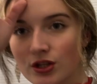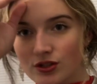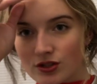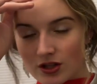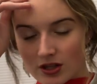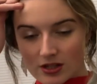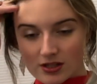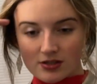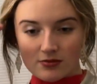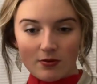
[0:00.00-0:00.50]
So
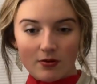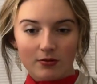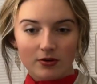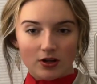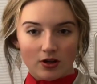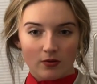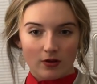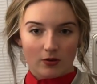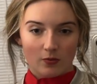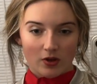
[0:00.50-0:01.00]
this is what we're
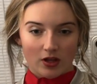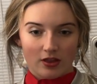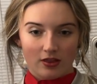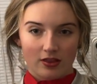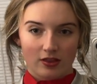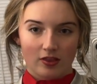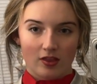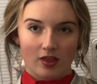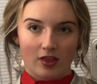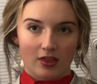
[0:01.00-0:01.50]
going
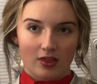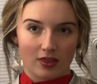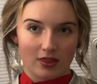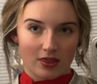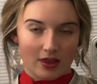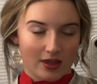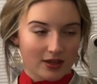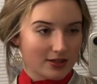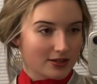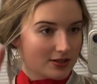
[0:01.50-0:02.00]
with.
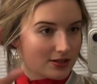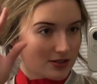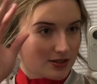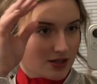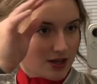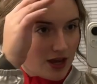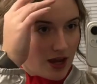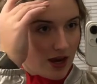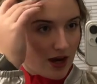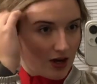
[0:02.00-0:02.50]
This
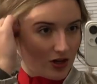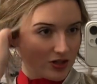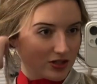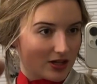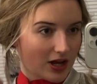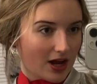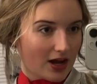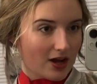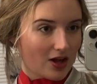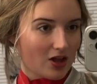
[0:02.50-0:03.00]

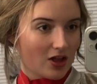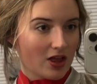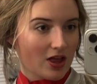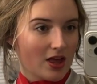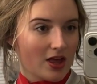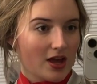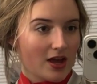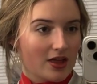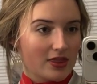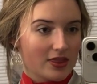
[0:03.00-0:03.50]
hairstyle,
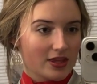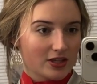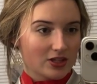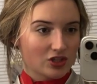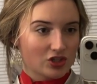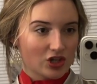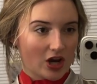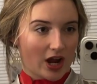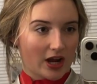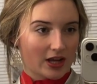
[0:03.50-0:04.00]
this
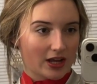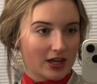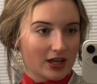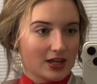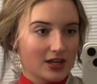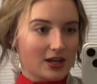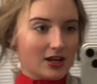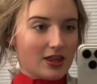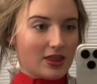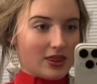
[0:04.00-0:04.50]

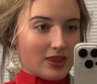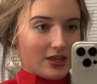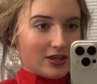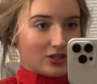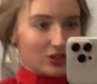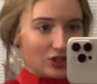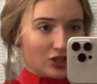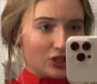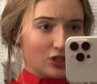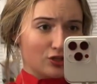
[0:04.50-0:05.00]
jacket,
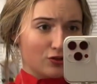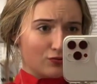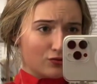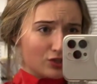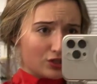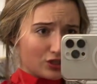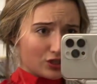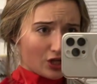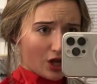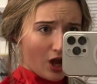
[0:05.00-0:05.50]
this
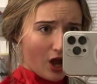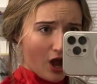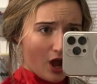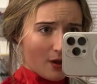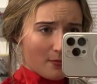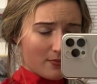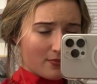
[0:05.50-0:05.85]
cute top,